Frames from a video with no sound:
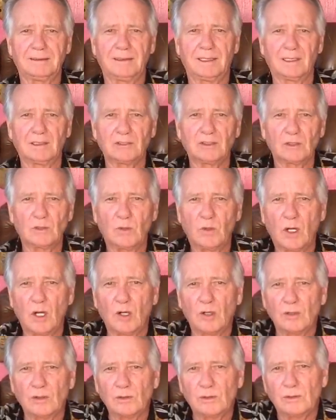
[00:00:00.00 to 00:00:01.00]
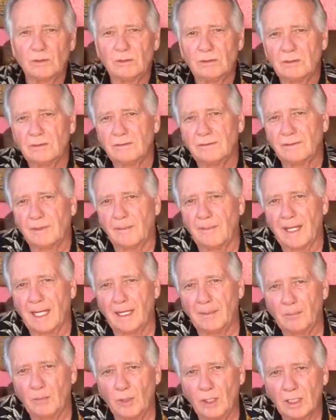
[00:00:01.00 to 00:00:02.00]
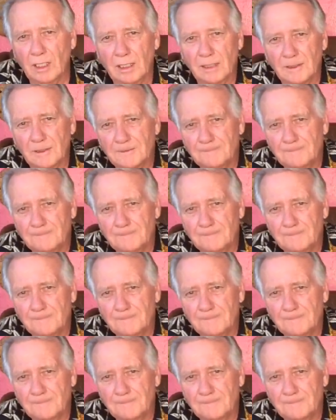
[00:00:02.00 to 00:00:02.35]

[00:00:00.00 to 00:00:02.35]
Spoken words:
There's a quote from that book.